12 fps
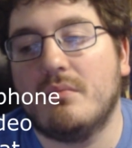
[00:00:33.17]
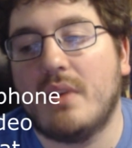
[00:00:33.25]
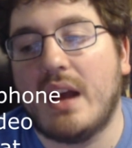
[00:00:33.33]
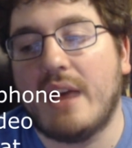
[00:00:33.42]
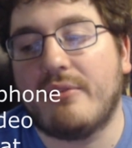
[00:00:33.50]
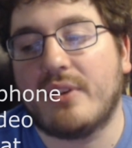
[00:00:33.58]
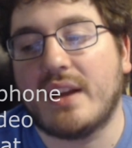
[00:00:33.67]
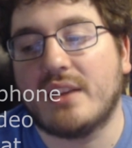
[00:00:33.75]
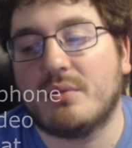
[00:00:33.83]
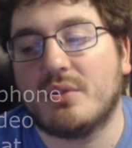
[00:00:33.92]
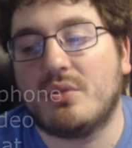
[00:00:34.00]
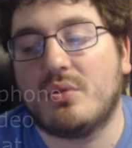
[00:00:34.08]
I forgot to
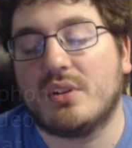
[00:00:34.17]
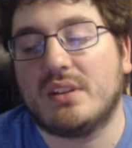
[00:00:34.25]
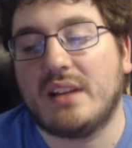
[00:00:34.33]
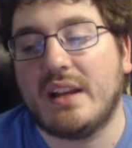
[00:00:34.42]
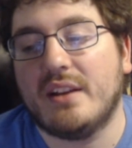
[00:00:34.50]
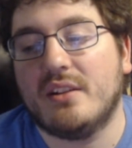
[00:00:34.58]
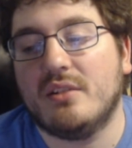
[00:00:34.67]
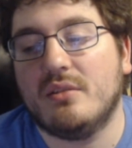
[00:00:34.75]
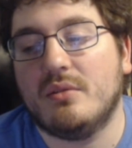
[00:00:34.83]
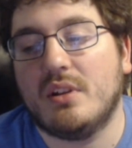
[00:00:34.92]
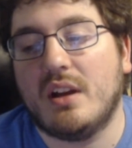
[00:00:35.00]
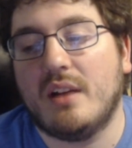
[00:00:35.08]
record later.
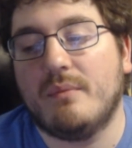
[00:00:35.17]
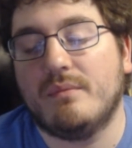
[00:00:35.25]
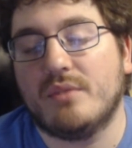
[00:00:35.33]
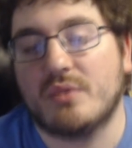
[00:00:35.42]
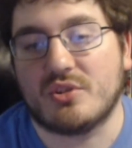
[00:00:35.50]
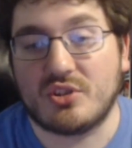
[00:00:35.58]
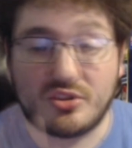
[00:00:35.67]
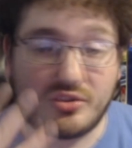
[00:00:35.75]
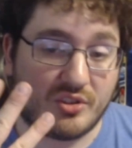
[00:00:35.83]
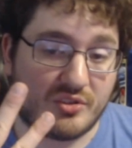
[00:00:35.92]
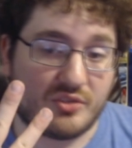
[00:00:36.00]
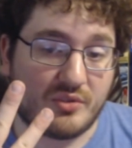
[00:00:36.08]
There's
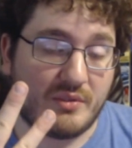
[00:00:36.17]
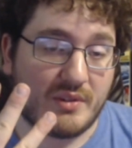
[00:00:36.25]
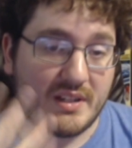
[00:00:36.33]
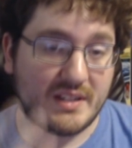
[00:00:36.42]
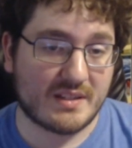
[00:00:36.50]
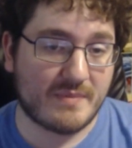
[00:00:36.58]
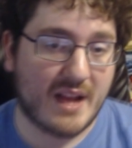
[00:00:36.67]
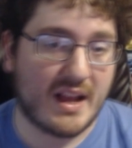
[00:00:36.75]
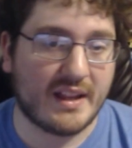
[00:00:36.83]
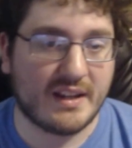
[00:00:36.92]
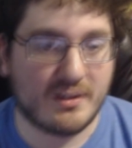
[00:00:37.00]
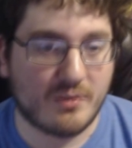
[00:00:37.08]
three reasons
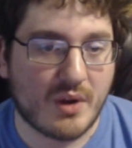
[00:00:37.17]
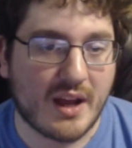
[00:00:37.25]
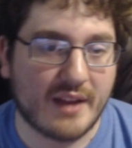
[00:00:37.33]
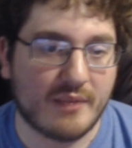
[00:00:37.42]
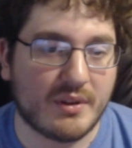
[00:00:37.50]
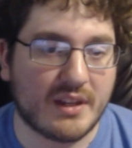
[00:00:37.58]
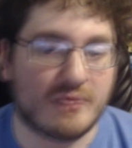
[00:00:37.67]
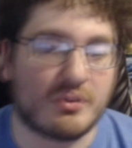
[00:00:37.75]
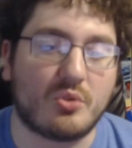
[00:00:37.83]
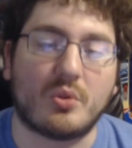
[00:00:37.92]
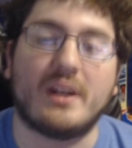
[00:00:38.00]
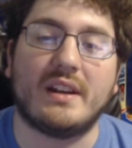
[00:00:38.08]
behind why we didn't
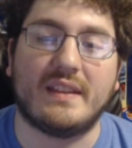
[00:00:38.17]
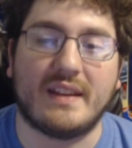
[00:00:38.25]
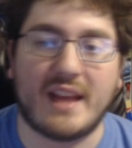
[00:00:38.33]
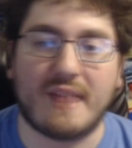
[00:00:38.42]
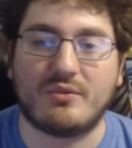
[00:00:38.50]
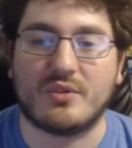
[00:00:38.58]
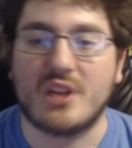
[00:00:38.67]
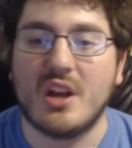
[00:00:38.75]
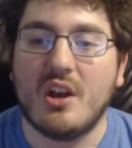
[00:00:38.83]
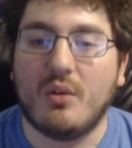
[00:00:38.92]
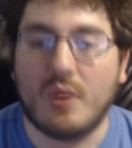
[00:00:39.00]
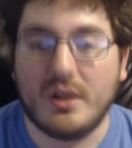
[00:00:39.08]
record anything afterwards.
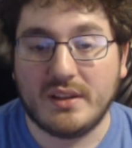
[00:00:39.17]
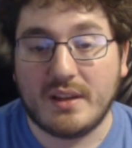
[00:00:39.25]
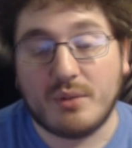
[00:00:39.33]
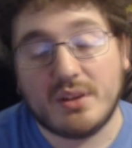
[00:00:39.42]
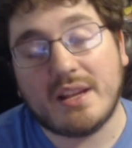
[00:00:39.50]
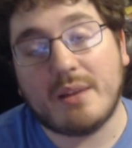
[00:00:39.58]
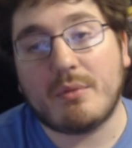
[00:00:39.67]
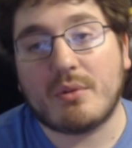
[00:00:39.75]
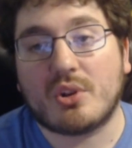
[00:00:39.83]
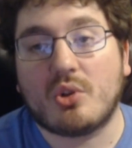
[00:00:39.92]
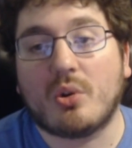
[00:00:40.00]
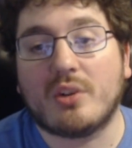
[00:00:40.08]
One, they wouldn't let me
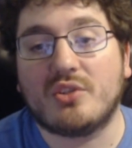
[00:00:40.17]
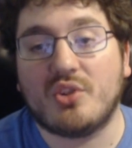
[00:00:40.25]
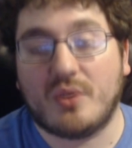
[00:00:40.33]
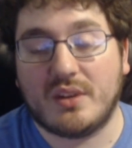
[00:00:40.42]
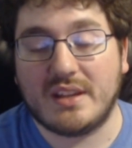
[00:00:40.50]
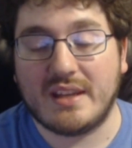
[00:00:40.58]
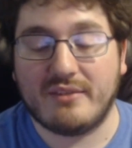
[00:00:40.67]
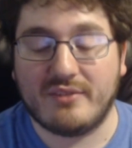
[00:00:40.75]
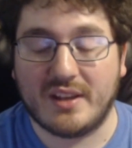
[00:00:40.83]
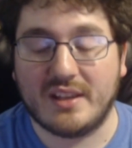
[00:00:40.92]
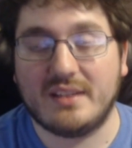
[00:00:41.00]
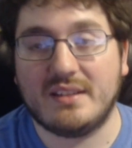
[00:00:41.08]
record during the
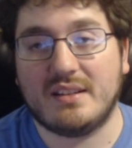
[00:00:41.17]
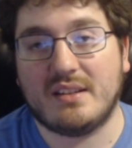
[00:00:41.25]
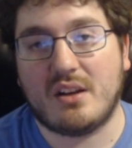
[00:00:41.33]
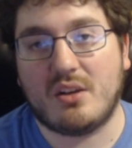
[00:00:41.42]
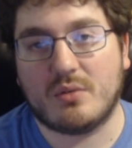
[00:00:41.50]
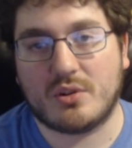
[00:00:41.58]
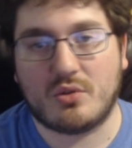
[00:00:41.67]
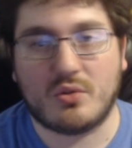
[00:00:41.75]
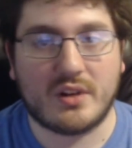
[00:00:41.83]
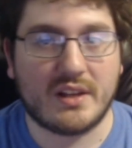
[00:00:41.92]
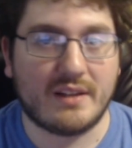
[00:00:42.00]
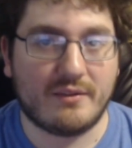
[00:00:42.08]
event. All
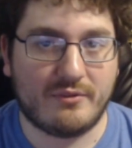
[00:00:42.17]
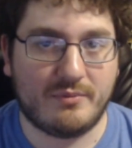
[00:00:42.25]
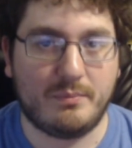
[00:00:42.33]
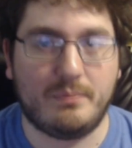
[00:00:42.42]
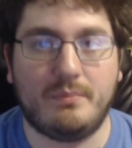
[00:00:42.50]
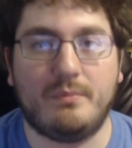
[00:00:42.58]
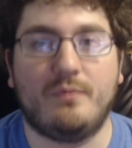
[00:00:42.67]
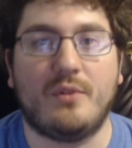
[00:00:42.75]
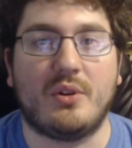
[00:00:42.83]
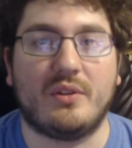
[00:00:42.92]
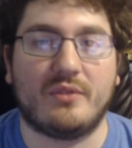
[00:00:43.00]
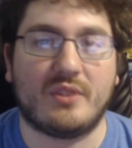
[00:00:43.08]
recording and
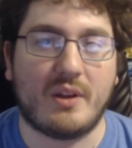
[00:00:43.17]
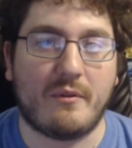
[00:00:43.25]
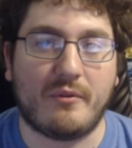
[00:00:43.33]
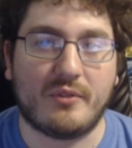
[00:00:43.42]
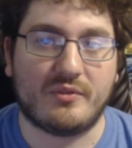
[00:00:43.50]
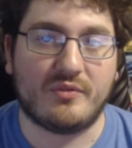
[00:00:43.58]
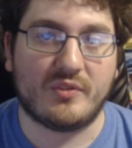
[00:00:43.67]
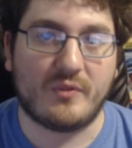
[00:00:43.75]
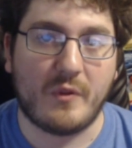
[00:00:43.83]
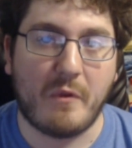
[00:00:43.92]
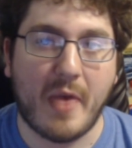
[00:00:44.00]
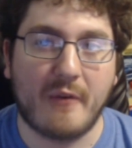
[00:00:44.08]

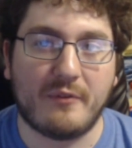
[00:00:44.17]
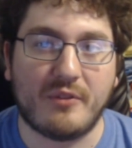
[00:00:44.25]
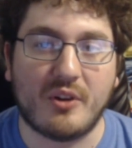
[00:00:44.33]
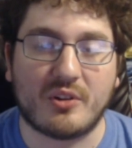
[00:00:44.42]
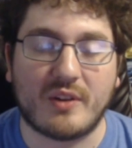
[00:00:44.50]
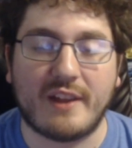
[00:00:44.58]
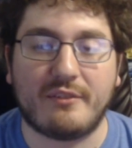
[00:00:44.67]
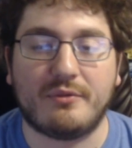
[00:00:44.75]
photographing,